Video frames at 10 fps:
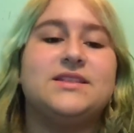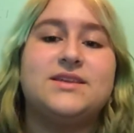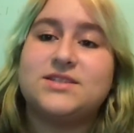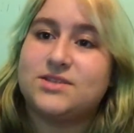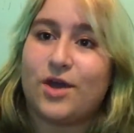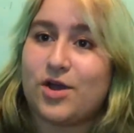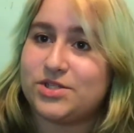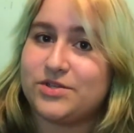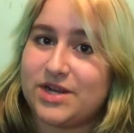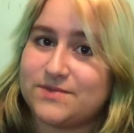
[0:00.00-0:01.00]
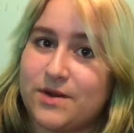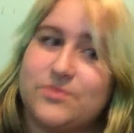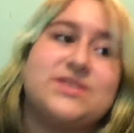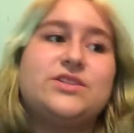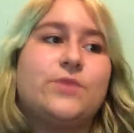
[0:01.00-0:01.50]
this also, next
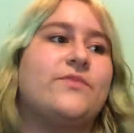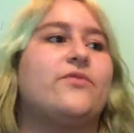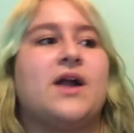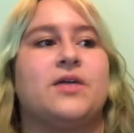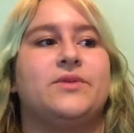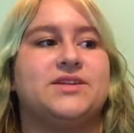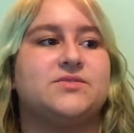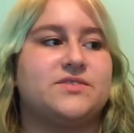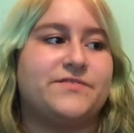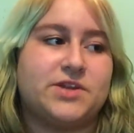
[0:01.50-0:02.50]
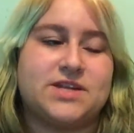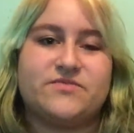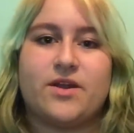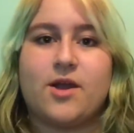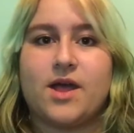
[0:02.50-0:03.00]
part, was still before Halloween, so it was a few days
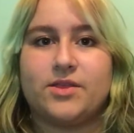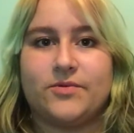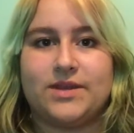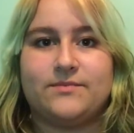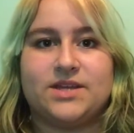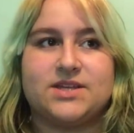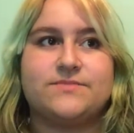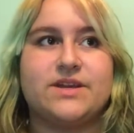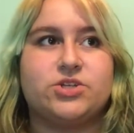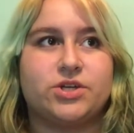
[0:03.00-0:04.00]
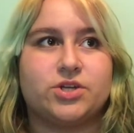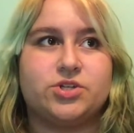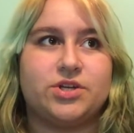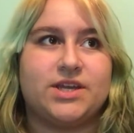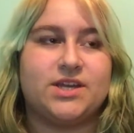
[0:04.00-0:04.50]
before Halloween, because my
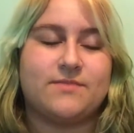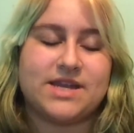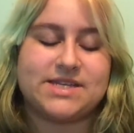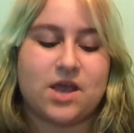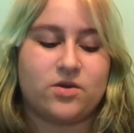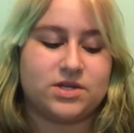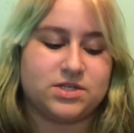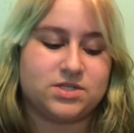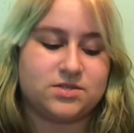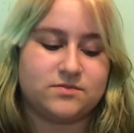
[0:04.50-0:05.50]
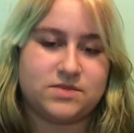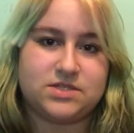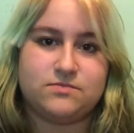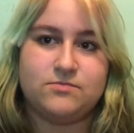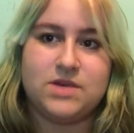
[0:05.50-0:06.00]
trick-or-treat in my town is
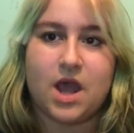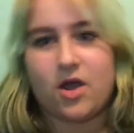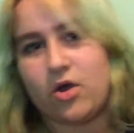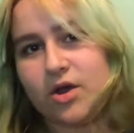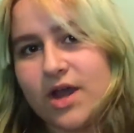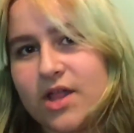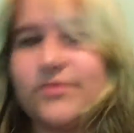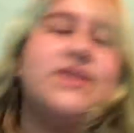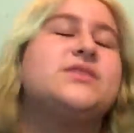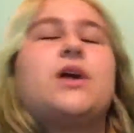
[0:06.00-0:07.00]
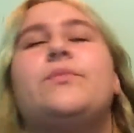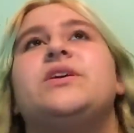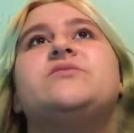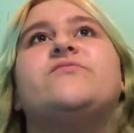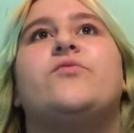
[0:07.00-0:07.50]
not on Halloween, it's a couple
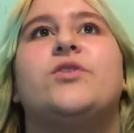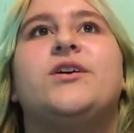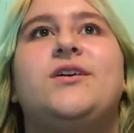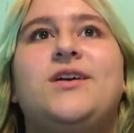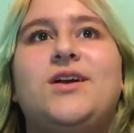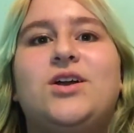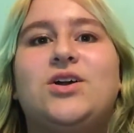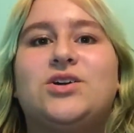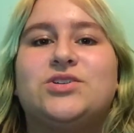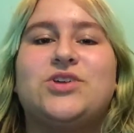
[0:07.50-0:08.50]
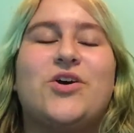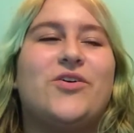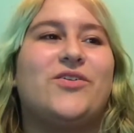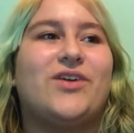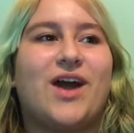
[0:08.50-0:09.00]
days before.
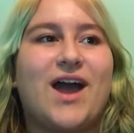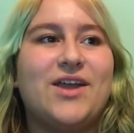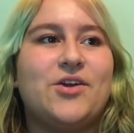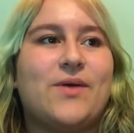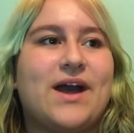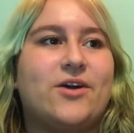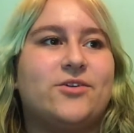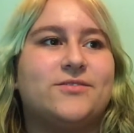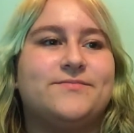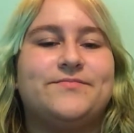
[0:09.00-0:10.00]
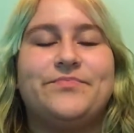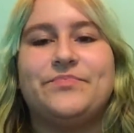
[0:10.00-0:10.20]
So, I go out